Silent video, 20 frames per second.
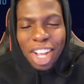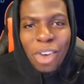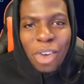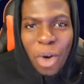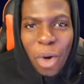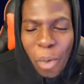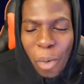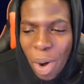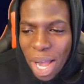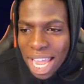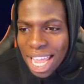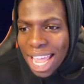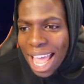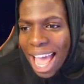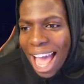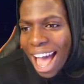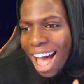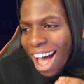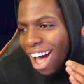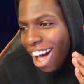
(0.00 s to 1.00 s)
So
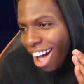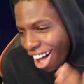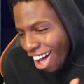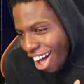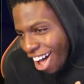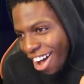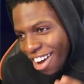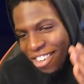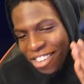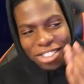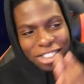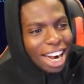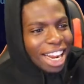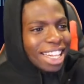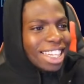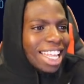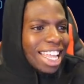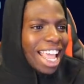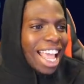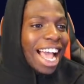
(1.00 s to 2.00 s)
we are
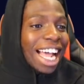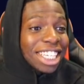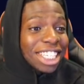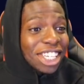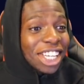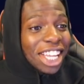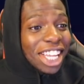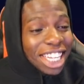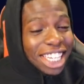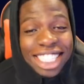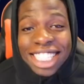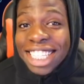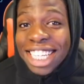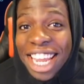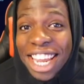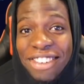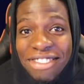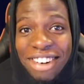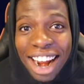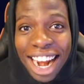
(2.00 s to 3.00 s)
ready. As you can
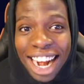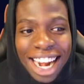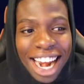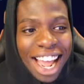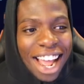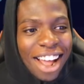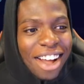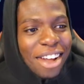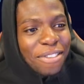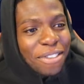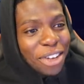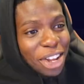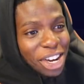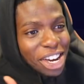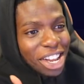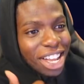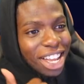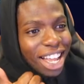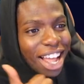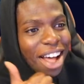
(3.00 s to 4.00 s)
see right now, if
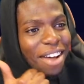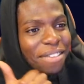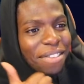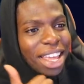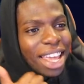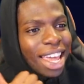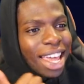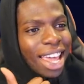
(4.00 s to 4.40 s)
you look up